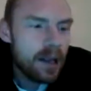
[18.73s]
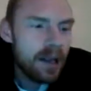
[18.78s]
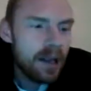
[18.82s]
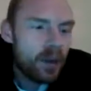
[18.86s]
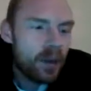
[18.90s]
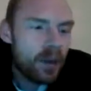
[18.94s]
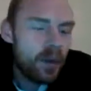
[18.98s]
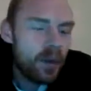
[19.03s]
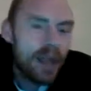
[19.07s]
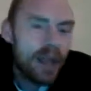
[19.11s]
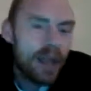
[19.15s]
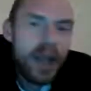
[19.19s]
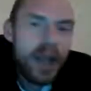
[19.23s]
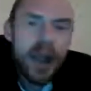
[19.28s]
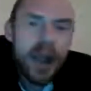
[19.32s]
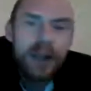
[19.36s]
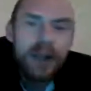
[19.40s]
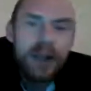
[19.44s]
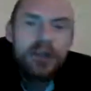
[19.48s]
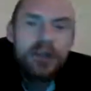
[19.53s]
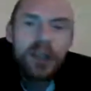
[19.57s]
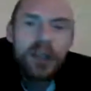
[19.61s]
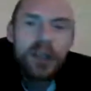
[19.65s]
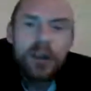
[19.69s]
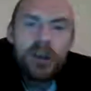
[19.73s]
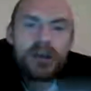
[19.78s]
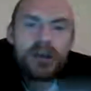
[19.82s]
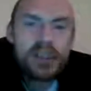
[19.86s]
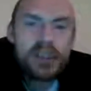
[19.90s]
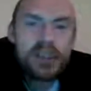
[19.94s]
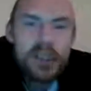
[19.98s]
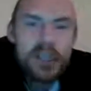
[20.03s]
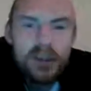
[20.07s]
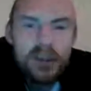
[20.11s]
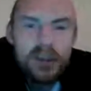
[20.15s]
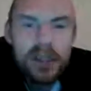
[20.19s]
we have a new
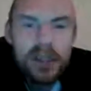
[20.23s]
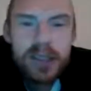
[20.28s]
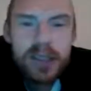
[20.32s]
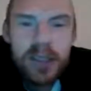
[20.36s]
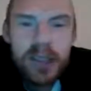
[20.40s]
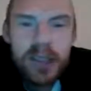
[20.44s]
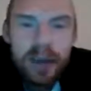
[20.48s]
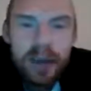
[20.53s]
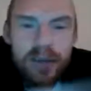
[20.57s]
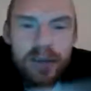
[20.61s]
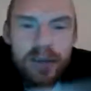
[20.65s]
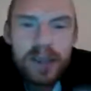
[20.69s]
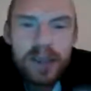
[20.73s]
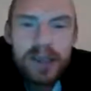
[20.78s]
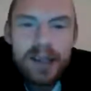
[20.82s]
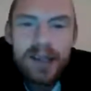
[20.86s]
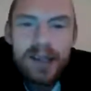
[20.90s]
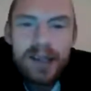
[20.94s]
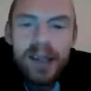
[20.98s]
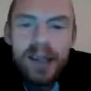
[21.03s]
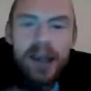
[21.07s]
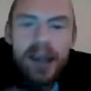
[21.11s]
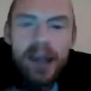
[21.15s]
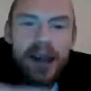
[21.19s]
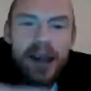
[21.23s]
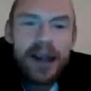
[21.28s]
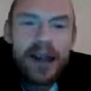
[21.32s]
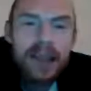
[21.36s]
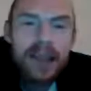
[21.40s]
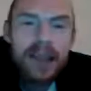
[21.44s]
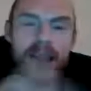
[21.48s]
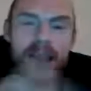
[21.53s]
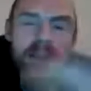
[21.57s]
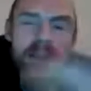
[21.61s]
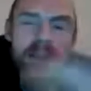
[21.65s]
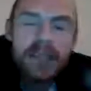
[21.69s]
visitor in town, and
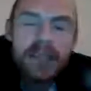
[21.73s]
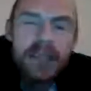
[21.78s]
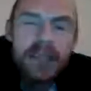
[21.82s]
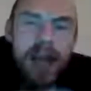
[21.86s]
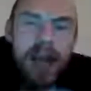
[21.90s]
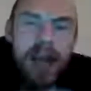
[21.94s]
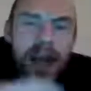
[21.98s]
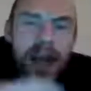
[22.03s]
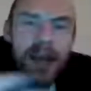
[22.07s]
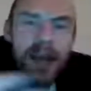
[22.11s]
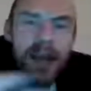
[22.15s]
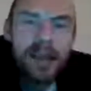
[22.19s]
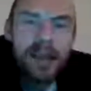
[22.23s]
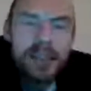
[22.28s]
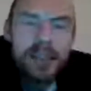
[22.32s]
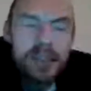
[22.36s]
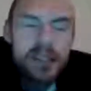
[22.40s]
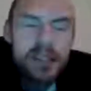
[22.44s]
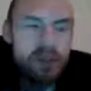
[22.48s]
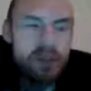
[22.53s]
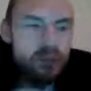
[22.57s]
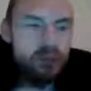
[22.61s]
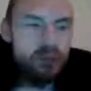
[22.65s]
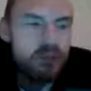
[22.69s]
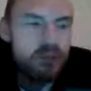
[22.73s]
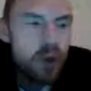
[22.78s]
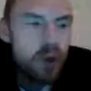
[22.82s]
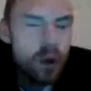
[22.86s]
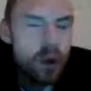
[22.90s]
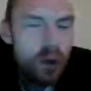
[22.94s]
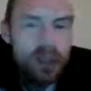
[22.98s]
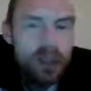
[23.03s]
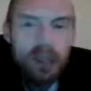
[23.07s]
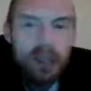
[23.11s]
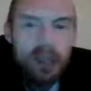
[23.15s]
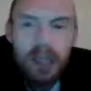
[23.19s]
this guy has
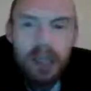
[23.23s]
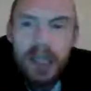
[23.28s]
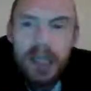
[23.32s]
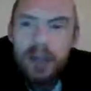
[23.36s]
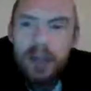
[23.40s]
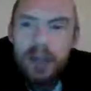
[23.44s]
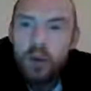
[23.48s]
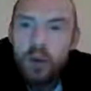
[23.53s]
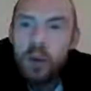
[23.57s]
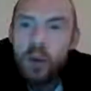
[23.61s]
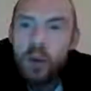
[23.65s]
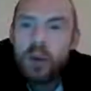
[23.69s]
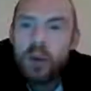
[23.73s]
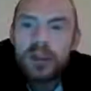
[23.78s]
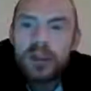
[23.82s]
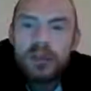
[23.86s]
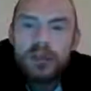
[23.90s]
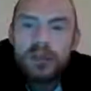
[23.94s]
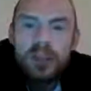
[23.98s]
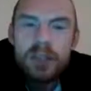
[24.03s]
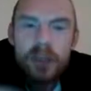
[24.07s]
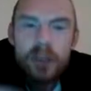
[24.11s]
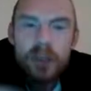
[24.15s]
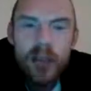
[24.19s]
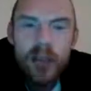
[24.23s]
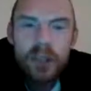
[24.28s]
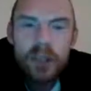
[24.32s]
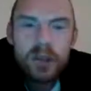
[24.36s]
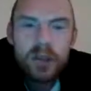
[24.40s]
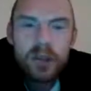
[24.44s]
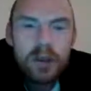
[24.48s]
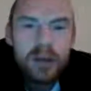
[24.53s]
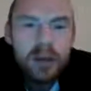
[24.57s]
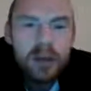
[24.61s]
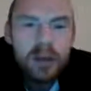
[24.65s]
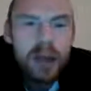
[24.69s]
brought to me loads of
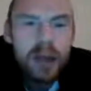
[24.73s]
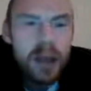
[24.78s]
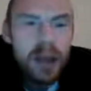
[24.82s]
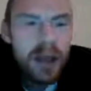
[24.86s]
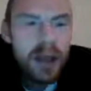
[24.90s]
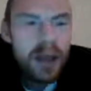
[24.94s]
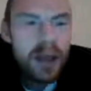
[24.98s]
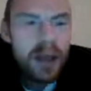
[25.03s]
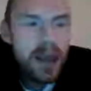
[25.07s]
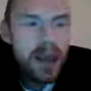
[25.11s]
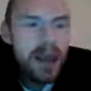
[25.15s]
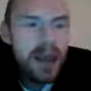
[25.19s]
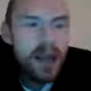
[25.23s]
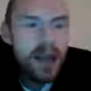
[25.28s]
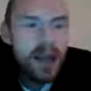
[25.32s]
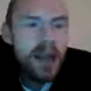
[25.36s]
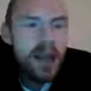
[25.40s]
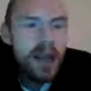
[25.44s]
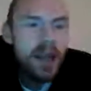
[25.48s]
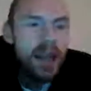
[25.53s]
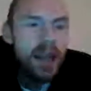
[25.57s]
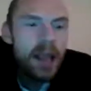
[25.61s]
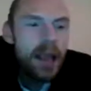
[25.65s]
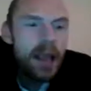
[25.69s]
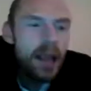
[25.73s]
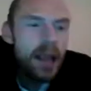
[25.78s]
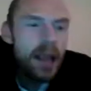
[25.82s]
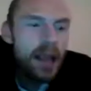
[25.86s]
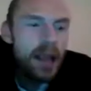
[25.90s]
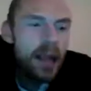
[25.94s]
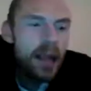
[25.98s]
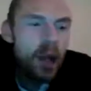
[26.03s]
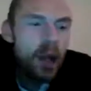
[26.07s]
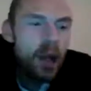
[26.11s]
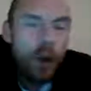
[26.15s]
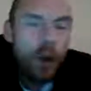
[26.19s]
special
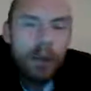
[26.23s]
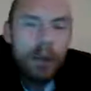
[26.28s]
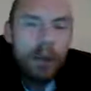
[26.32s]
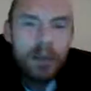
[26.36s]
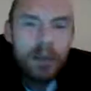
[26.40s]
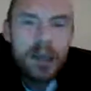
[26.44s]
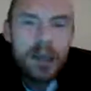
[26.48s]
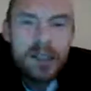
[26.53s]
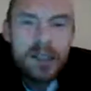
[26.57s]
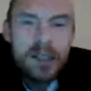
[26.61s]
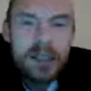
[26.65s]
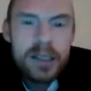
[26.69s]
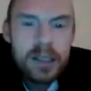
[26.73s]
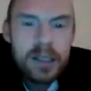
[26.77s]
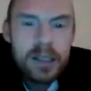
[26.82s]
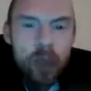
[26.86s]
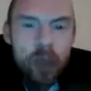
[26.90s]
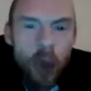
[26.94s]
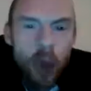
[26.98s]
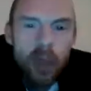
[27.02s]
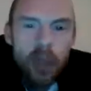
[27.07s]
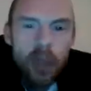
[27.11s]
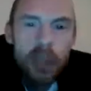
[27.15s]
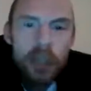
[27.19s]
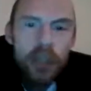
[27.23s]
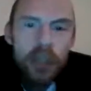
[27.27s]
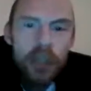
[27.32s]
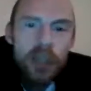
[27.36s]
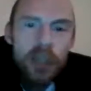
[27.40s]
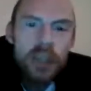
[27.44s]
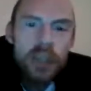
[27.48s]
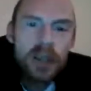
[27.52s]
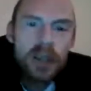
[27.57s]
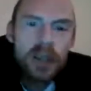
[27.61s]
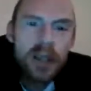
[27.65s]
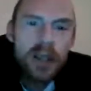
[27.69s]
equipment,
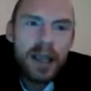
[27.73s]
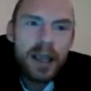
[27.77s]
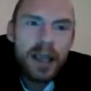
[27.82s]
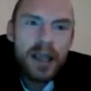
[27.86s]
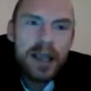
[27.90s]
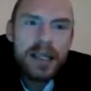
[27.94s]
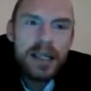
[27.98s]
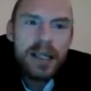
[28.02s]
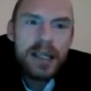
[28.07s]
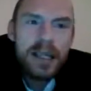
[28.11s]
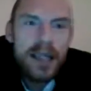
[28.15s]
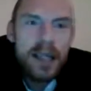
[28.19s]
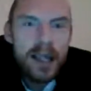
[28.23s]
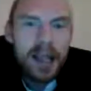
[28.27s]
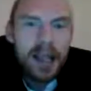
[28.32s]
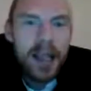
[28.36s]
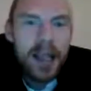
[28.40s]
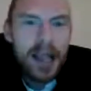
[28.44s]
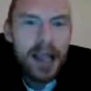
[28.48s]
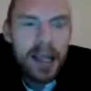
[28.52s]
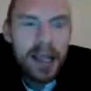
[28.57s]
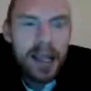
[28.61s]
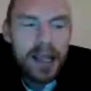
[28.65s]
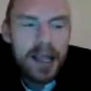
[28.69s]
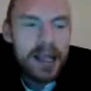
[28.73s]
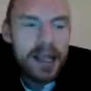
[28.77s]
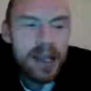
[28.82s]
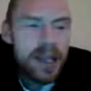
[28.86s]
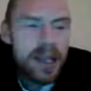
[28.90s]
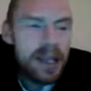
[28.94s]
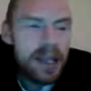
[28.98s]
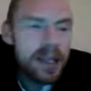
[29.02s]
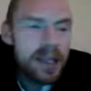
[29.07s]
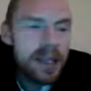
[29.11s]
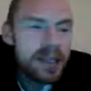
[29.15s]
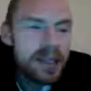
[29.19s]
knowledge, and he
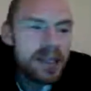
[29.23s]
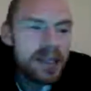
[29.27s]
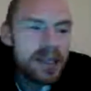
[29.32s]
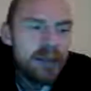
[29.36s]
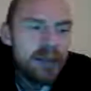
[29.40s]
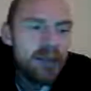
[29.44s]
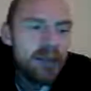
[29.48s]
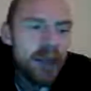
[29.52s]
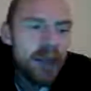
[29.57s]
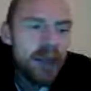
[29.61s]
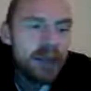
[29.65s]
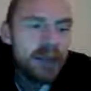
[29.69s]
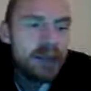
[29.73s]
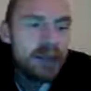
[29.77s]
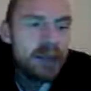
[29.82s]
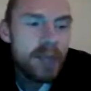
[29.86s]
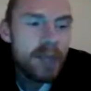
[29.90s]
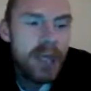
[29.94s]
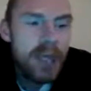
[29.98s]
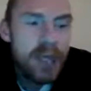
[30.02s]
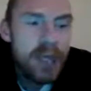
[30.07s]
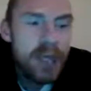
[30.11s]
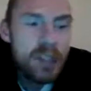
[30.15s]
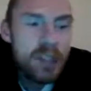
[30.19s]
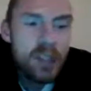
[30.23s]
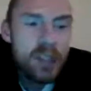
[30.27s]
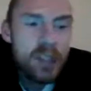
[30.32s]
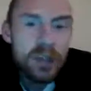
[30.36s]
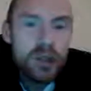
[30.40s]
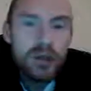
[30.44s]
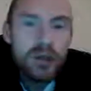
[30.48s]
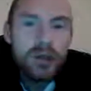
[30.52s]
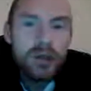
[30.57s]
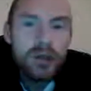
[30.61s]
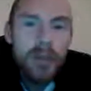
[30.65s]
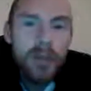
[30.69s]
has invited me
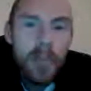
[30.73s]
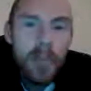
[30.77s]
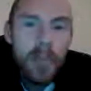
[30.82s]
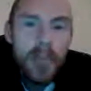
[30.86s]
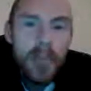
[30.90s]
into